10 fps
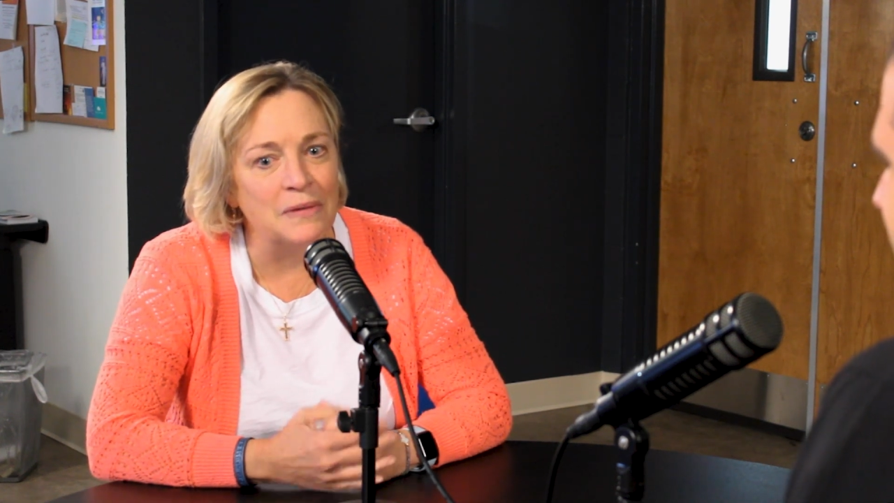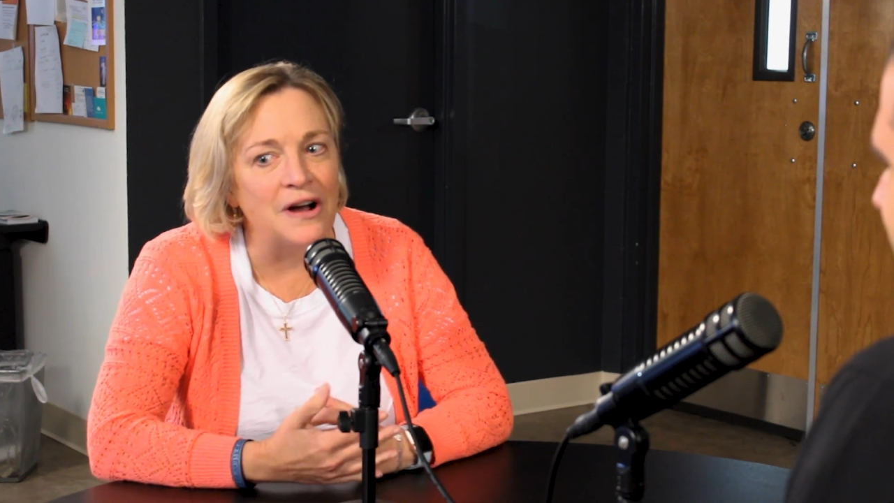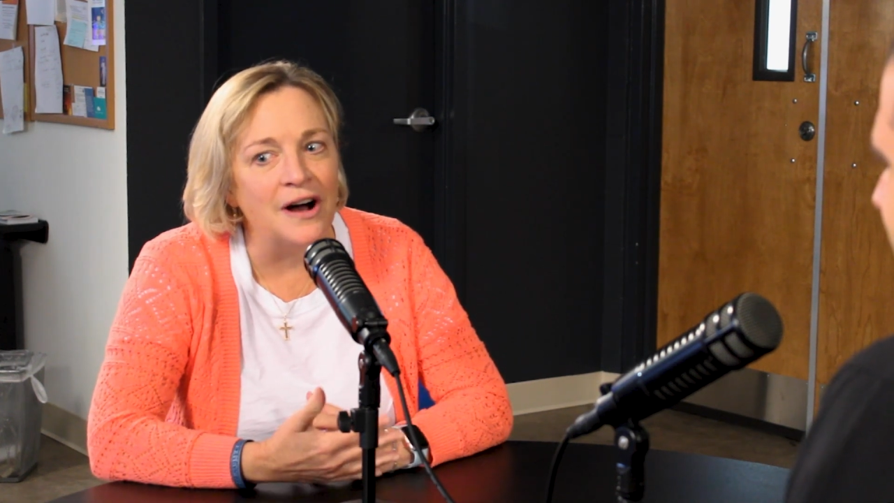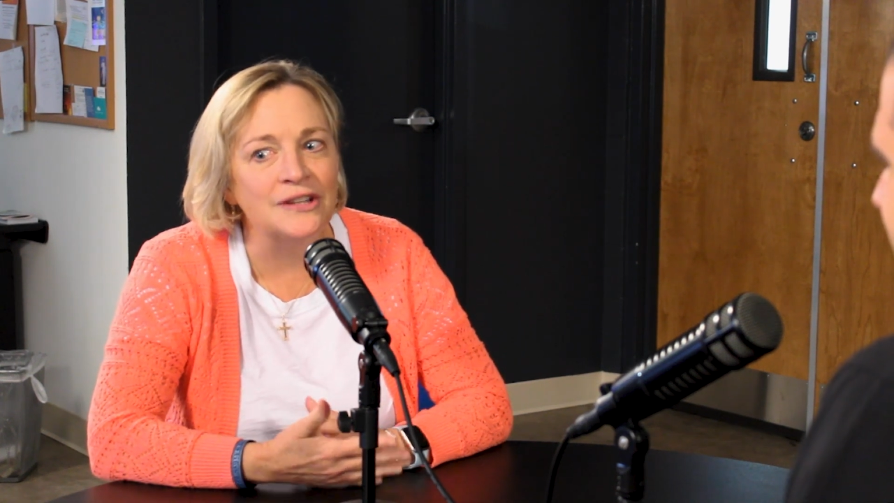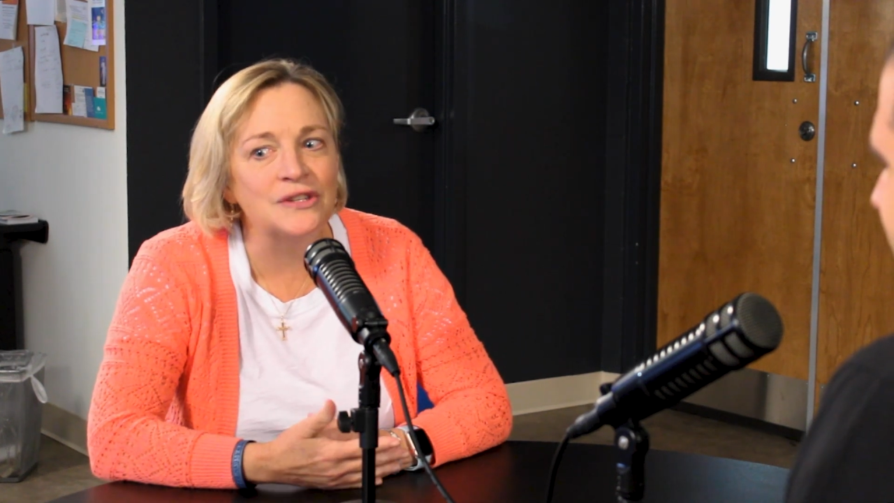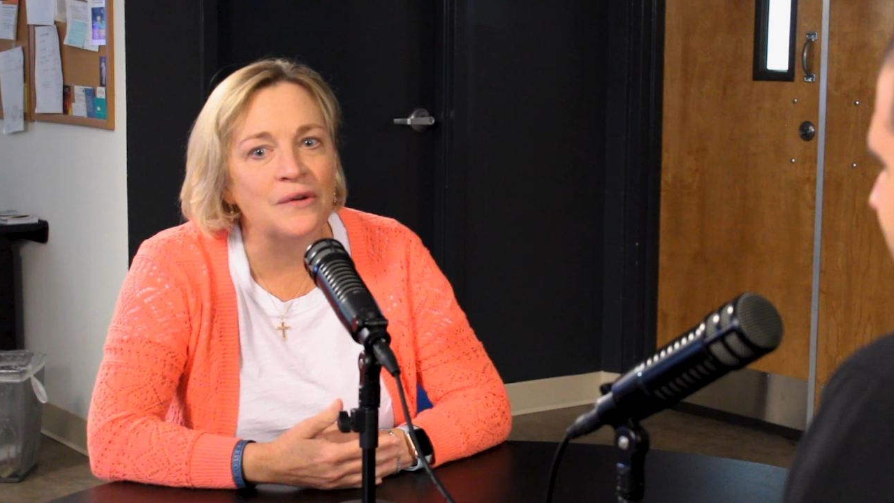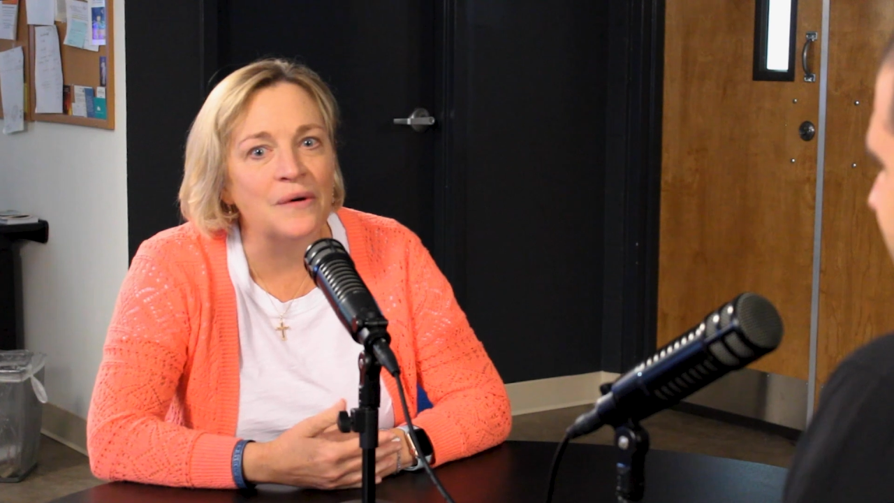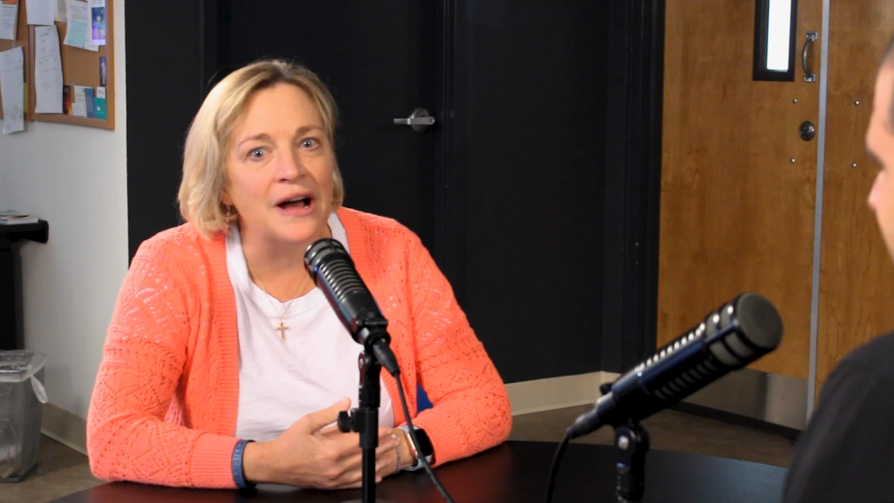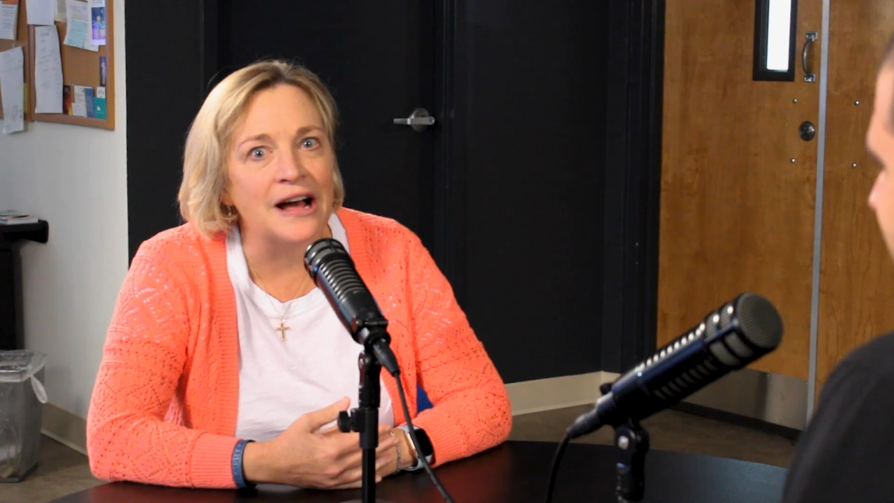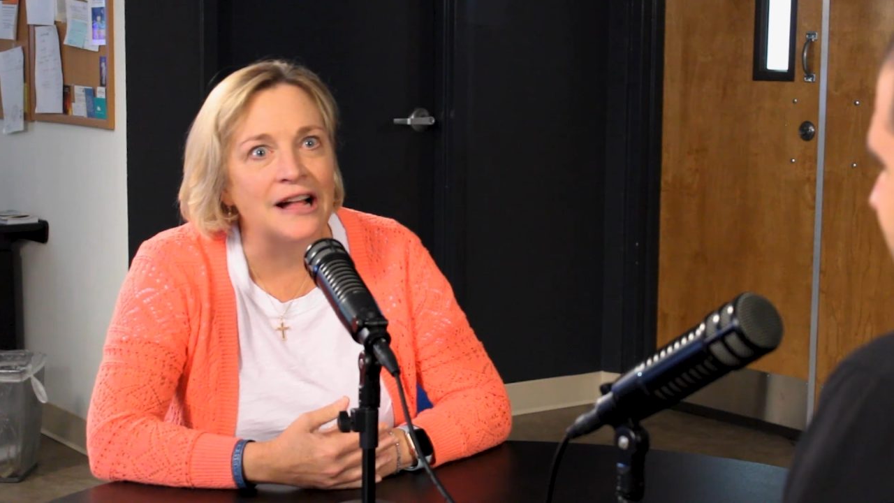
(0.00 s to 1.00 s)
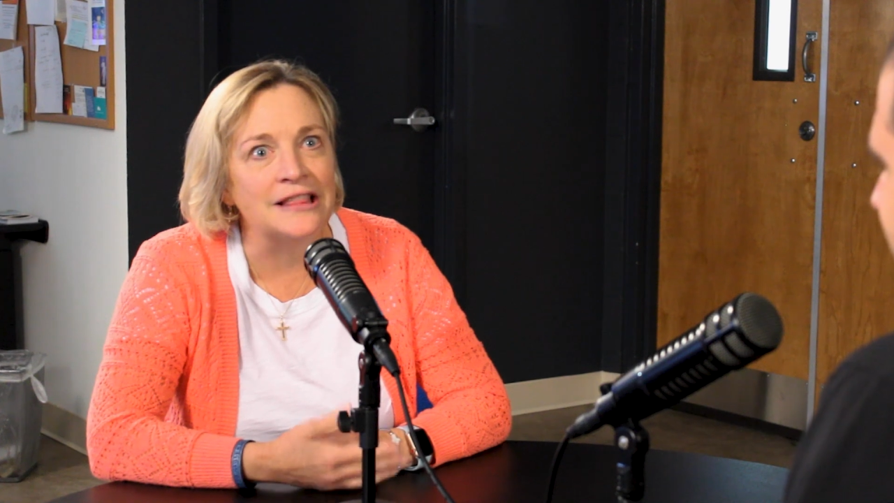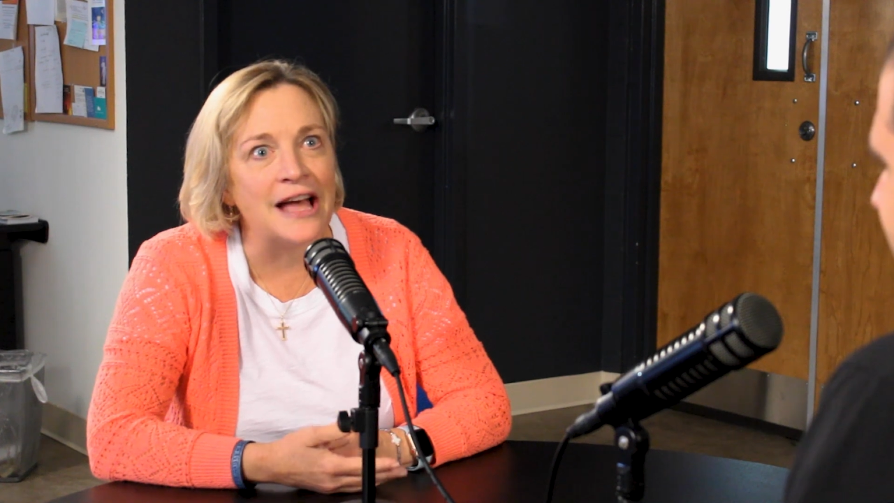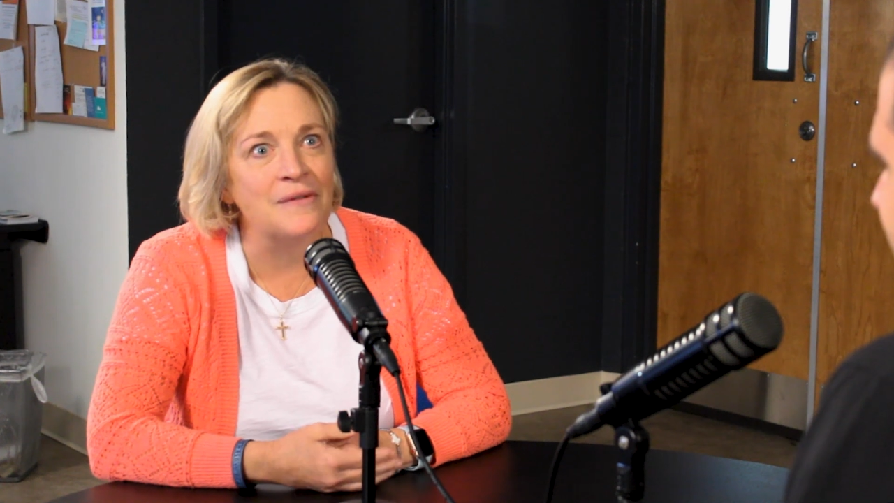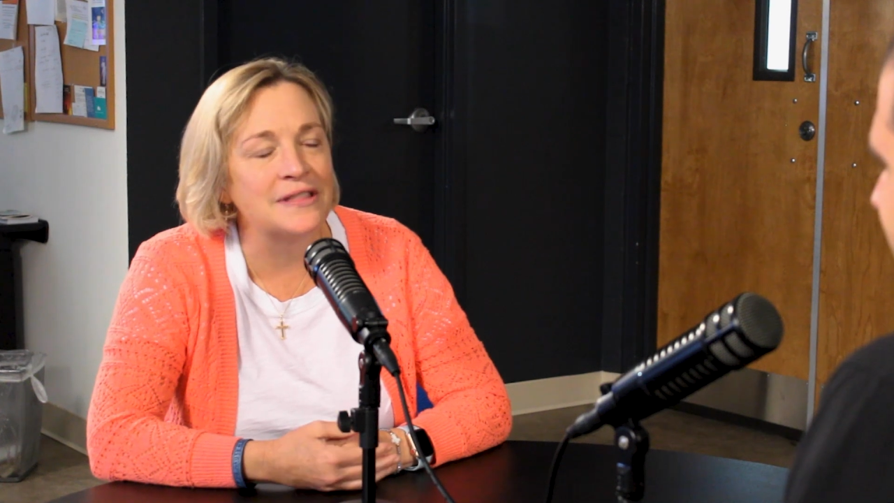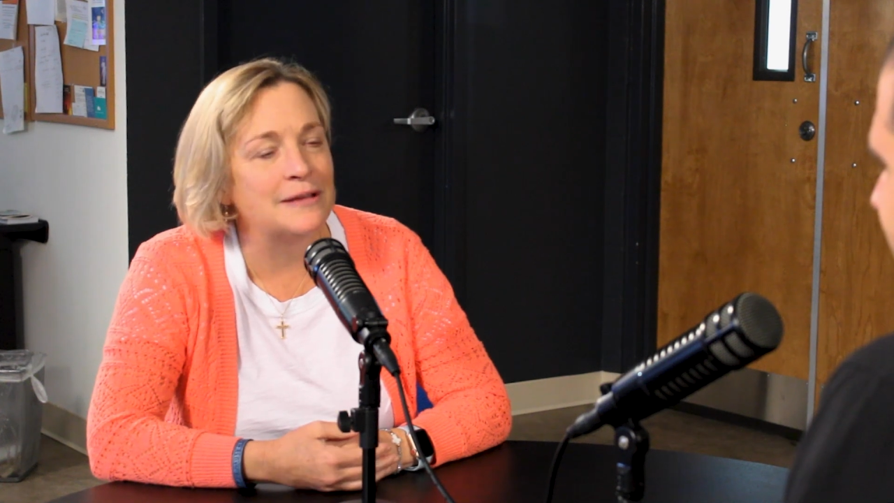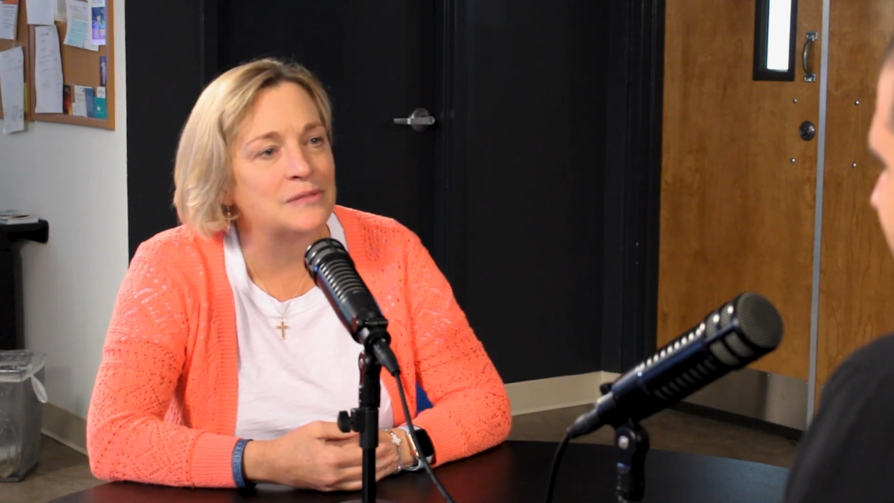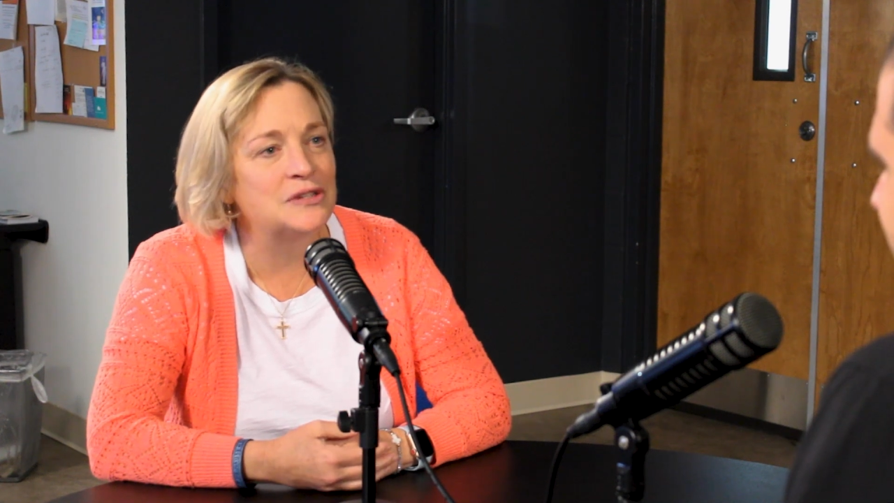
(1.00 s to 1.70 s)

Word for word: but also allowing them